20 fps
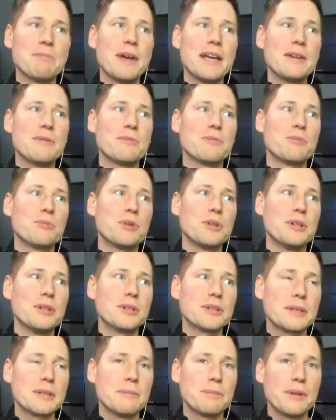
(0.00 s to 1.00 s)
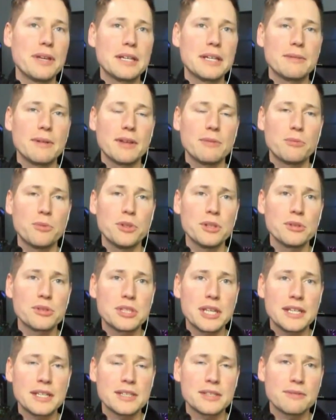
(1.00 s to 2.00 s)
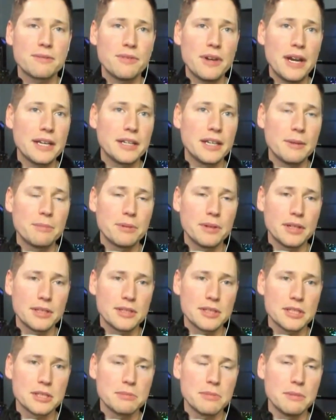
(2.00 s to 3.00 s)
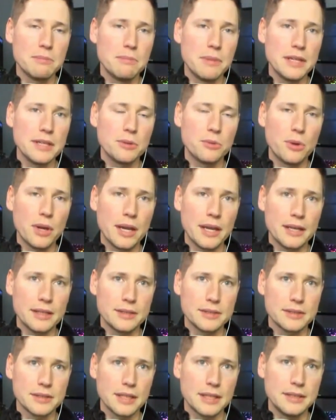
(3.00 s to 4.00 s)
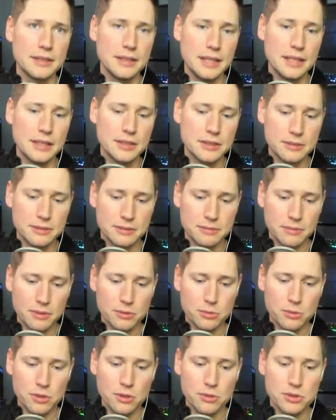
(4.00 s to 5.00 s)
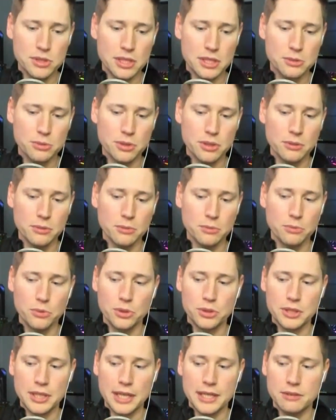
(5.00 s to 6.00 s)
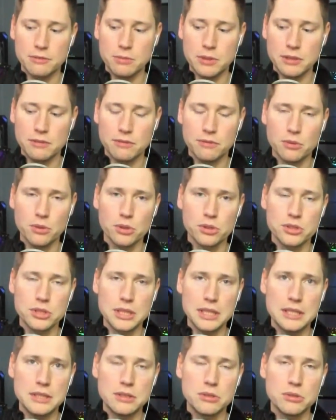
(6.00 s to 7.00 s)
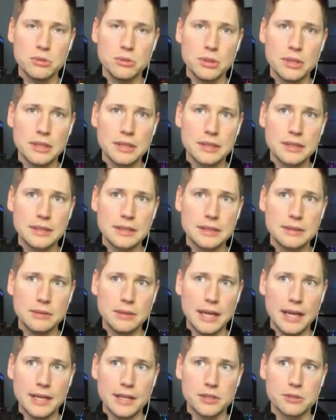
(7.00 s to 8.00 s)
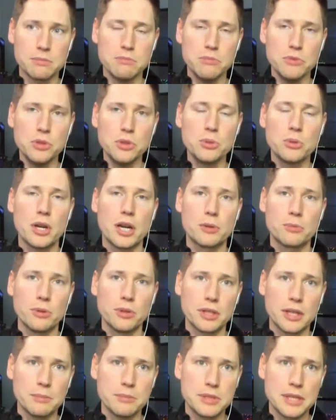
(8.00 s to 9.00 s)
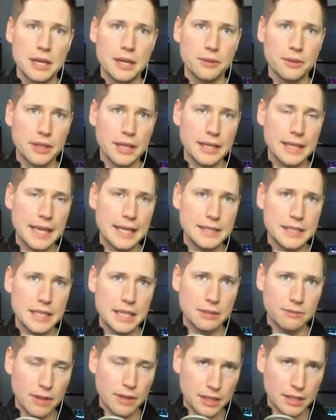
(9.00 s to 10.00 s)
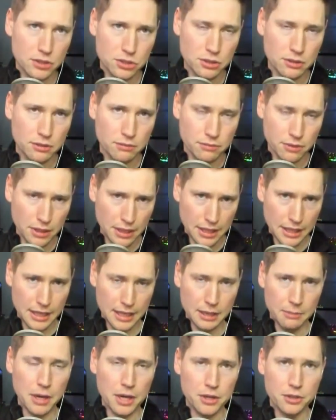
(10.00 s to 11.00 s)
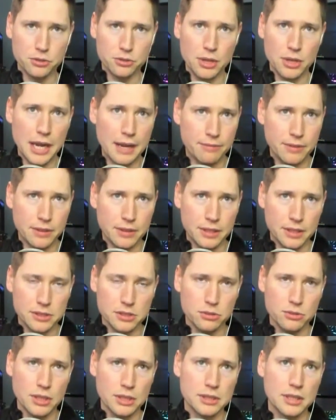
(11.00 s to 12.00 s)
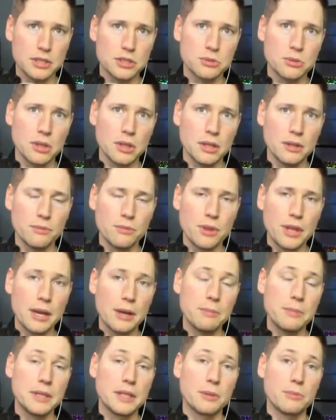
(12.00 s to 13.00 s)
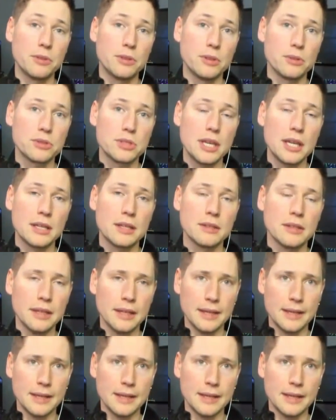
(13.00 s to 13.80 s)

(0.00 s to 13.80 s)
my real complaint of Windows 10 is a fine operating system in many ways, and it's one of those things where we're kind of being forced into it as new hardware comes out. Like, I can't take advantage of modern graphics and DirectX 12 without being on Windows 10,